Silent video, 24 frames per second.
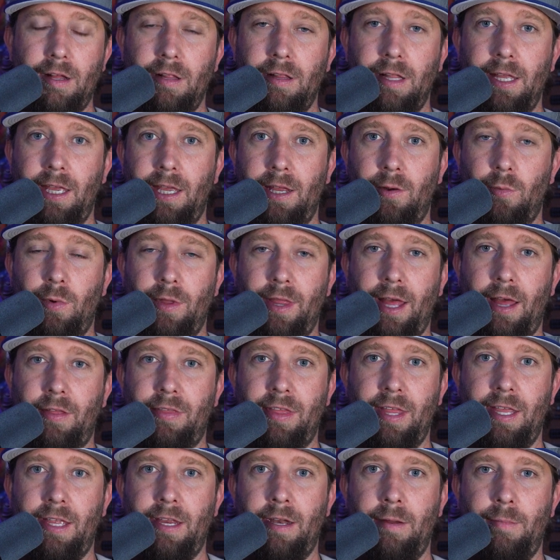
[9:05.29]
clean without
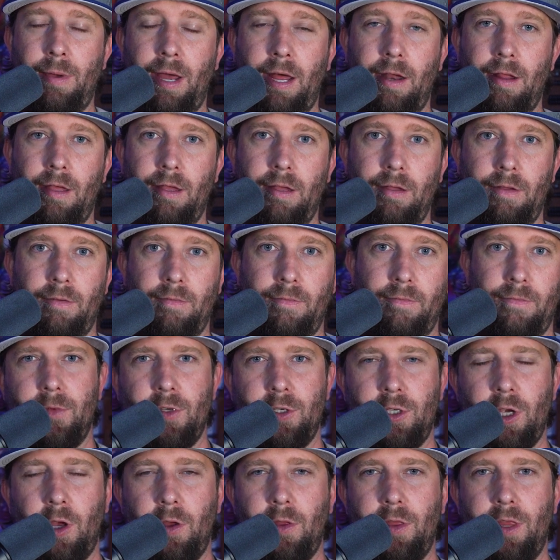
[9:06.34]
thinking about it.
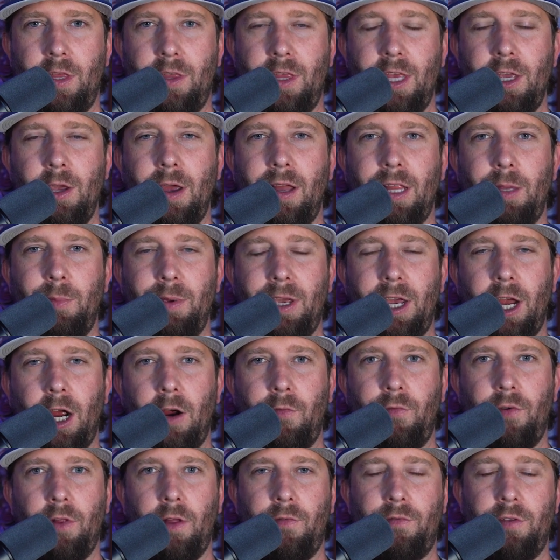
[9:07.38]
So the thing you have to be
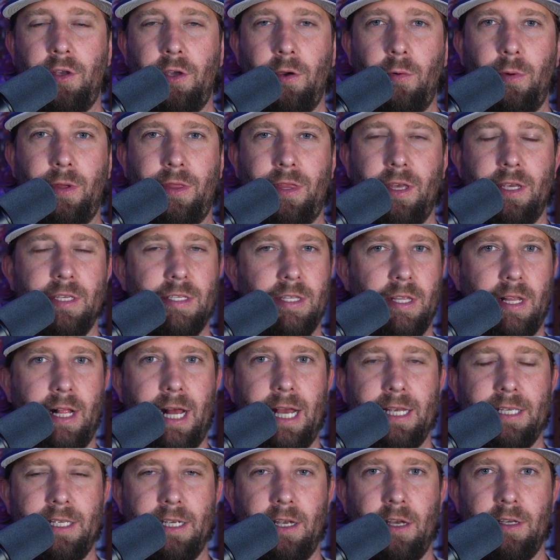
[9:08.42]
careful of too with this, the
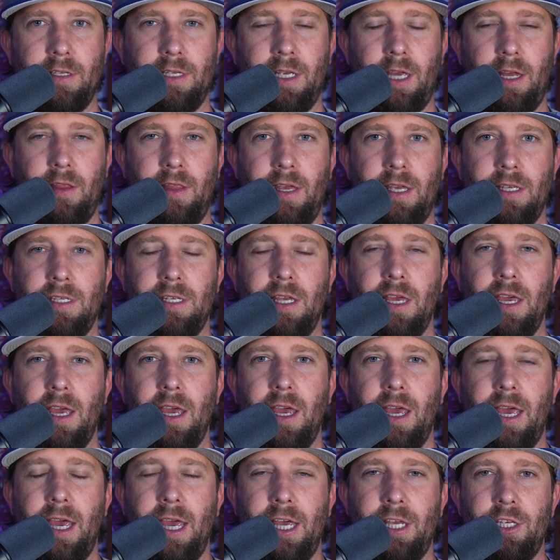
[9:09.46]
last thing I'll say on this,
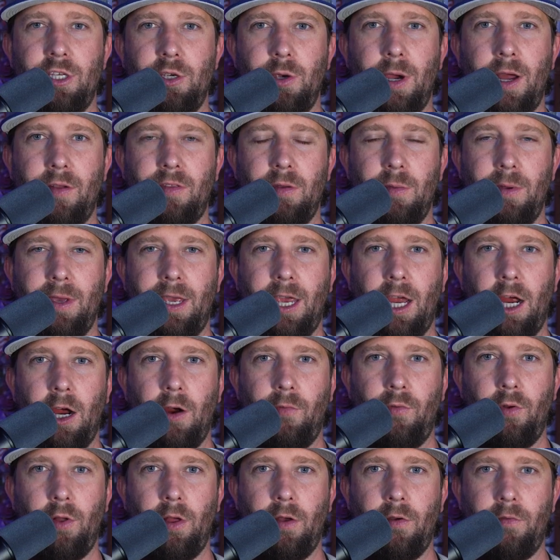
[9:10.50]
is you have to be
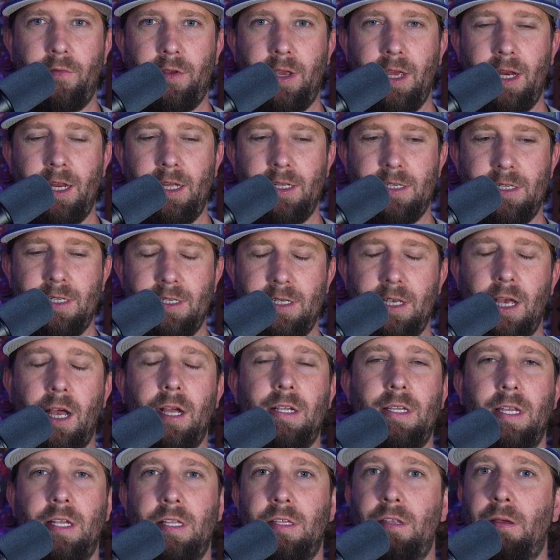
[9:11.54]
careful of getting
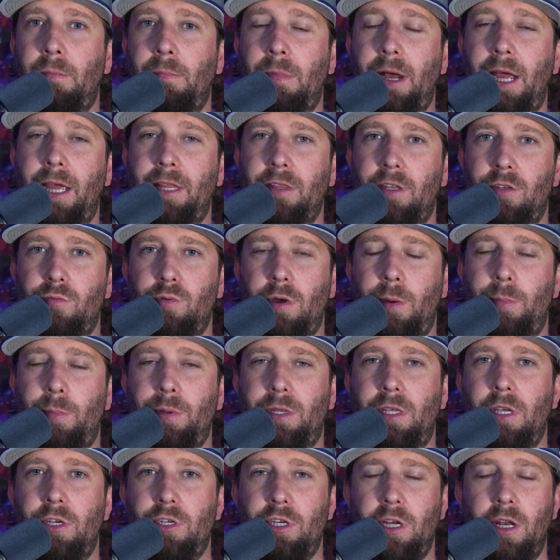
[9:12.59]
sucked into mindless
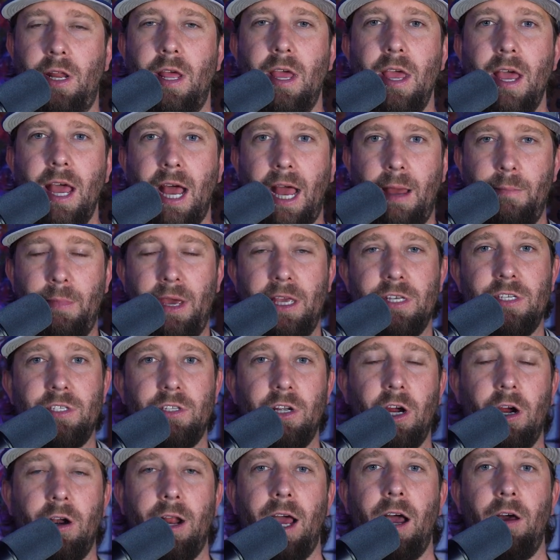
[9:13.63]
repetition. I may
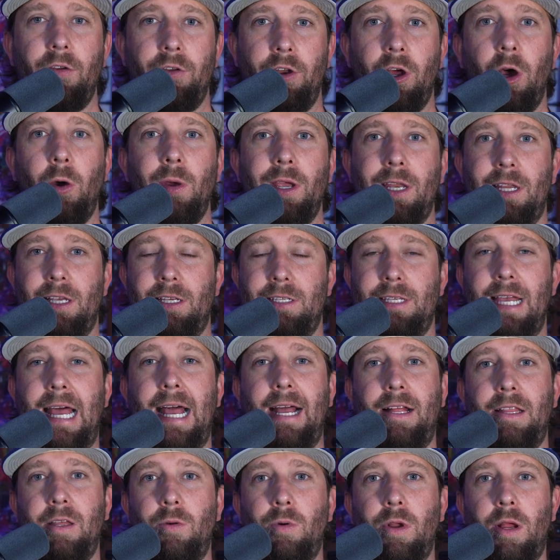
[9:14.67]
start out knowing
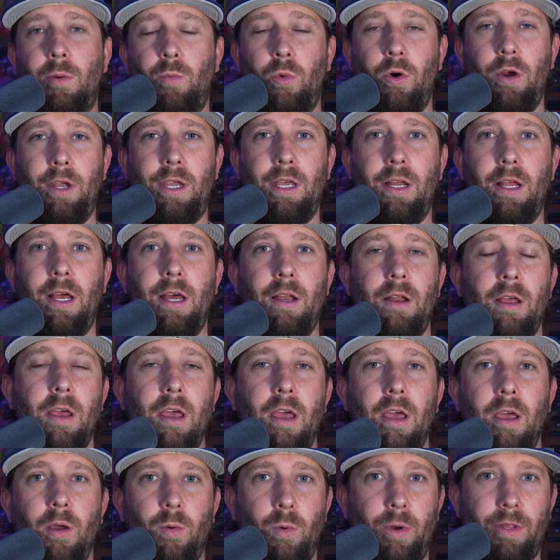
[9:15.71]
exactly what I'm working on
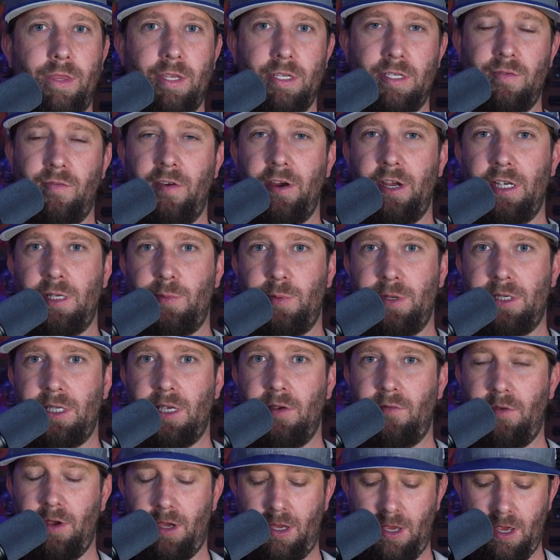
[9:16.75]
with this very
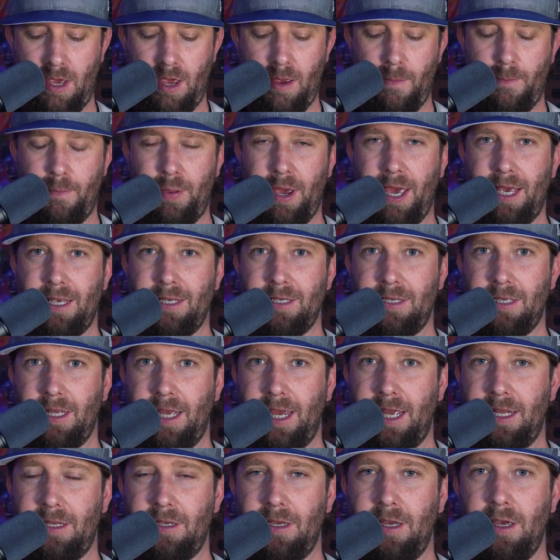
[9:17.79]
specific pick
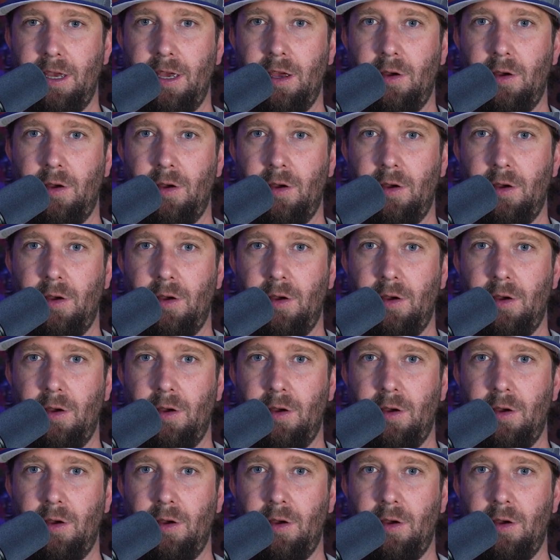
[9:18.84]
slant